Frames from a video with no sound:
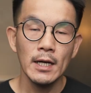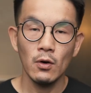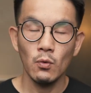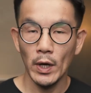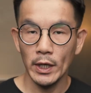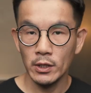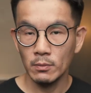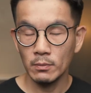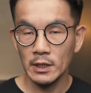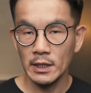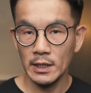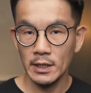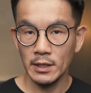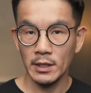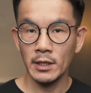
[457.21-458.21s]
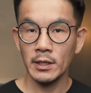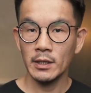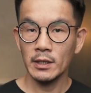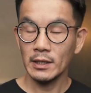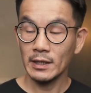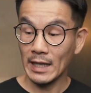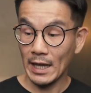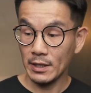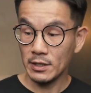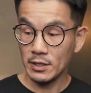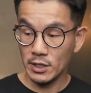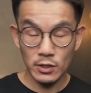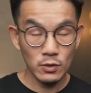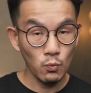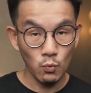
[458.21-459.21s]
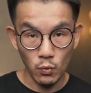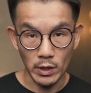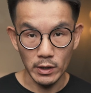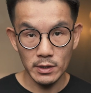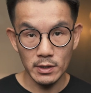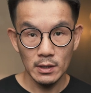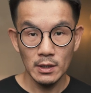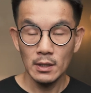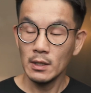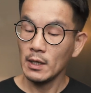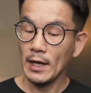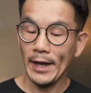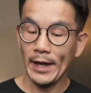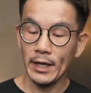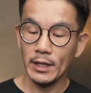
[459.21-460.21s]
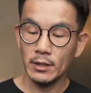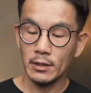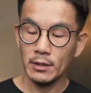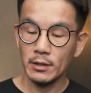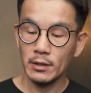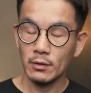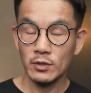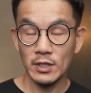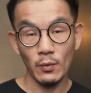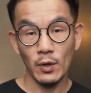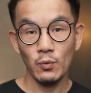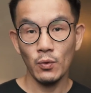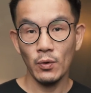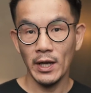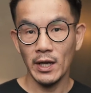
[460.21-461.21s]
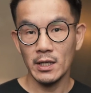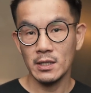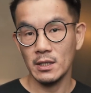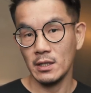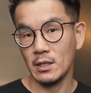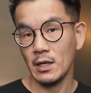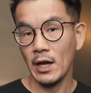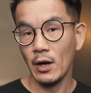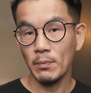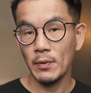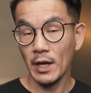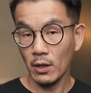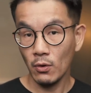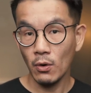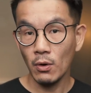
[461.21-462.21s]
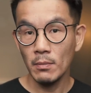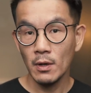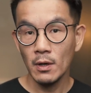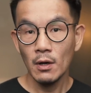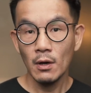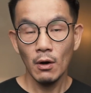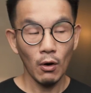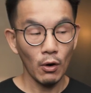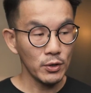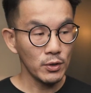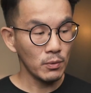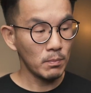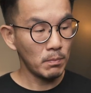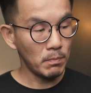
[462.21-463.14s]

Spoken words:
a vacuum cleaner that just works, and someone who has a helper at home, or you